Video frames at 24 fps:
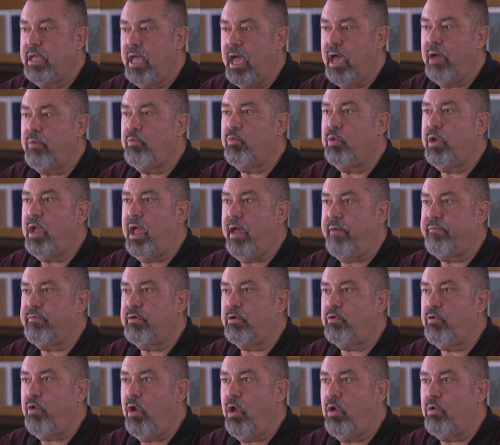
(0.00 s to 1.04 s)
Yet we have the
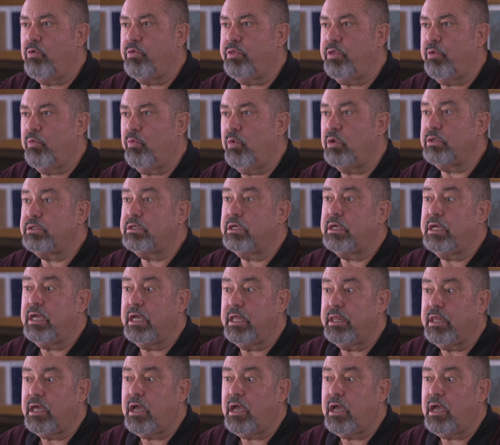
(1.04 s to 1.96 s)
growth. And once again,